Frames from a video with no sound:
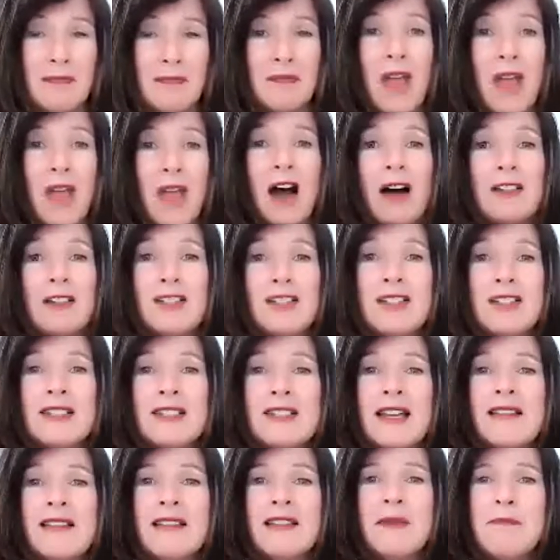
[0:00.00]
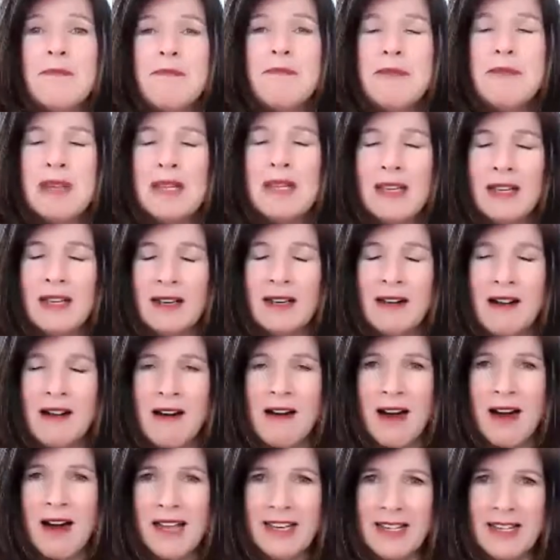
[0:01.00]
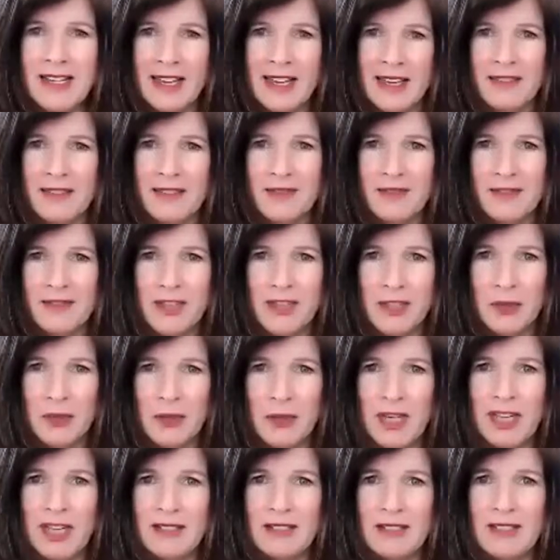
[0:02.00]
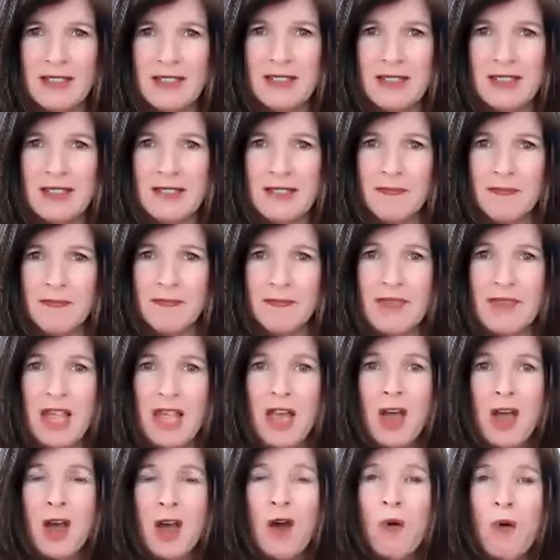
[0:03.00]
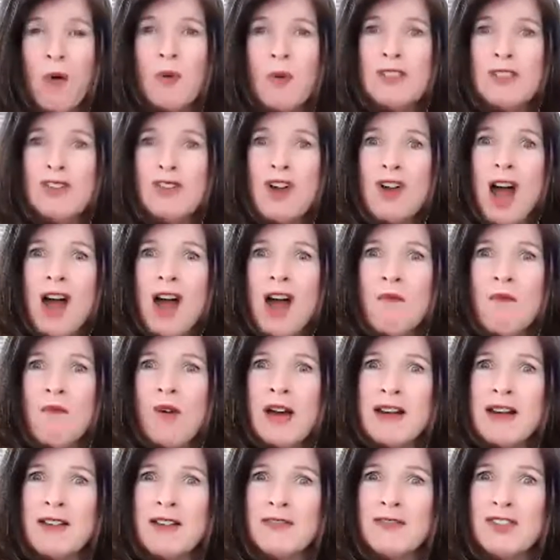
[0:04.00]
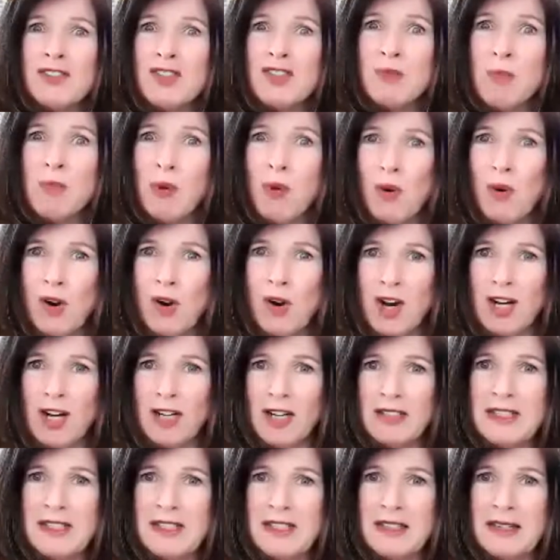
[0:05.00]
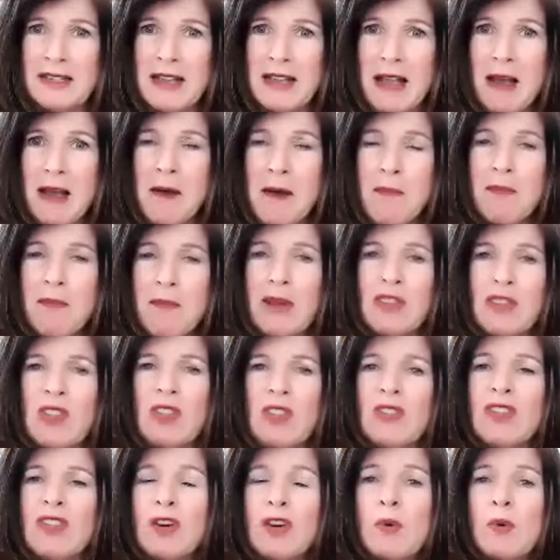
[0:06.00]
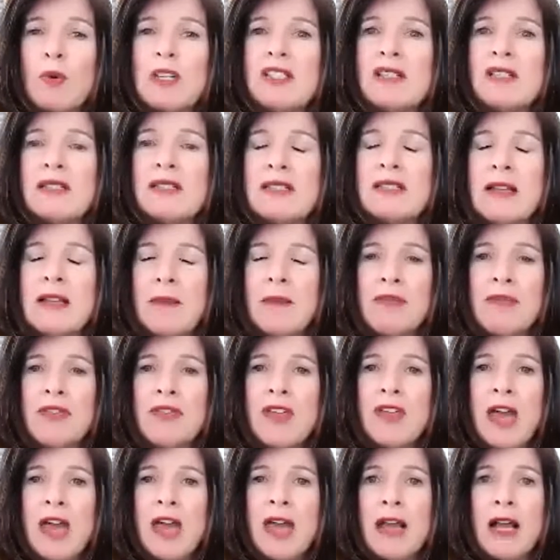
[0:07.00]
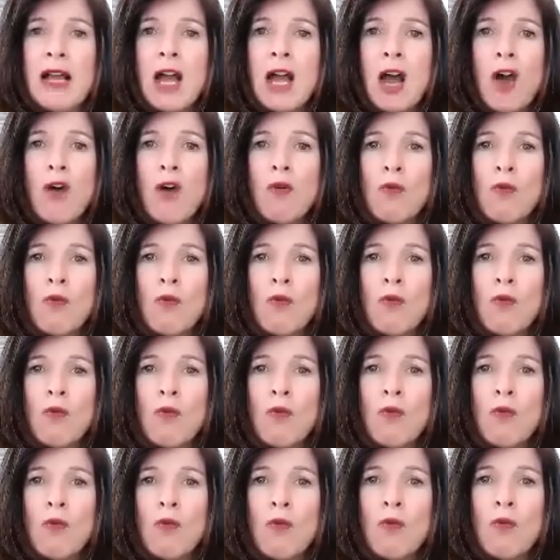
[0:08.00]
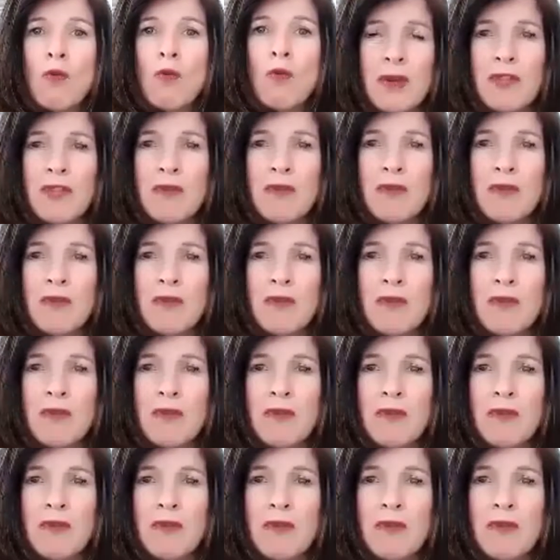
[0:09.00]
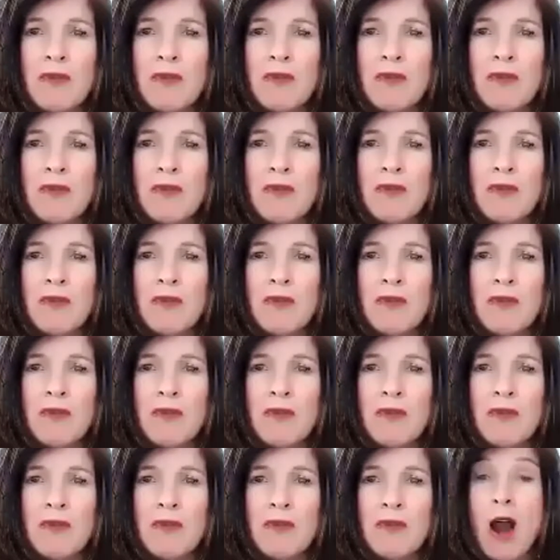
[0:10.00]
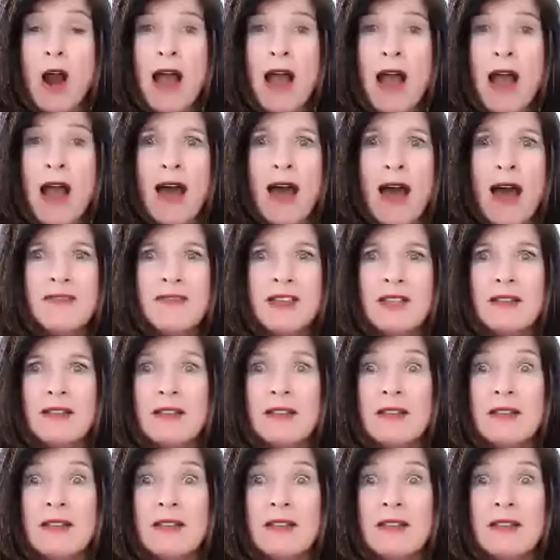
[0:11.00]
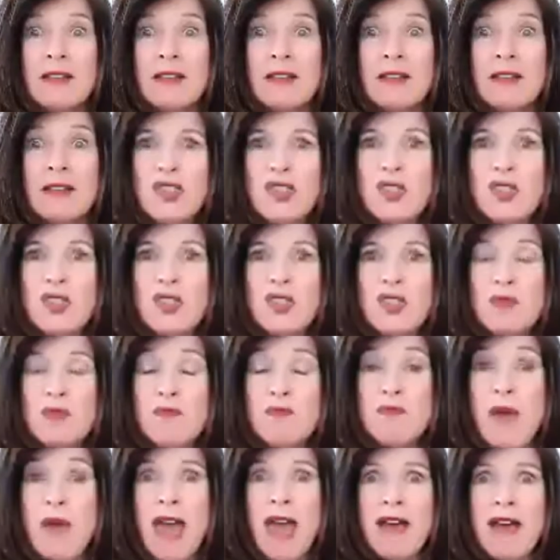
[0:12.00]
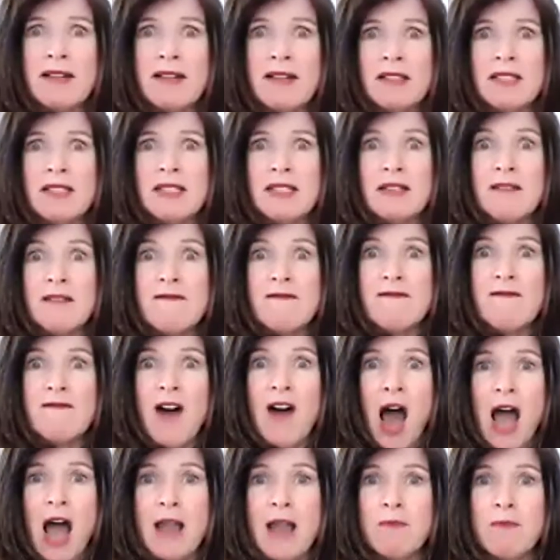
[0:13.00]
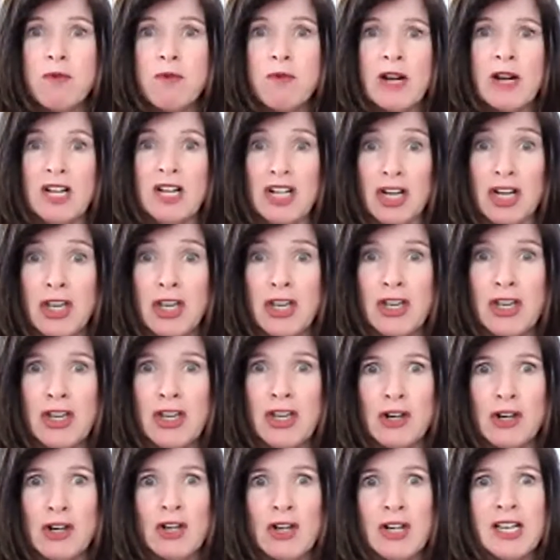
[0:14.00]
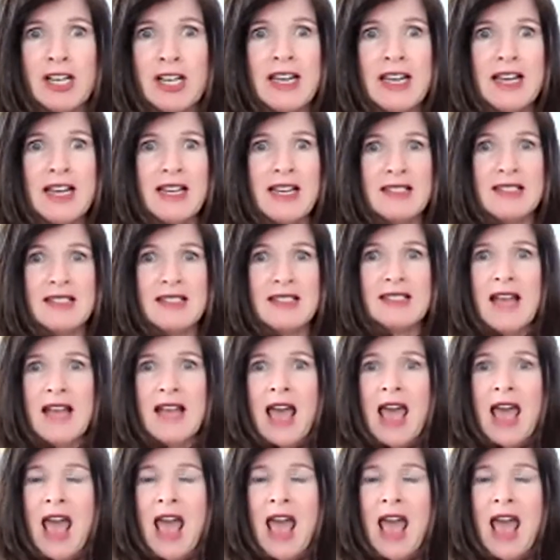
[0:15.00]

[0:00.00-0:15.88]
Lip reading: I'll just say the meaning I gave to it was not one of support, but that there was something wrong with me for having this expansive, vibrant, curious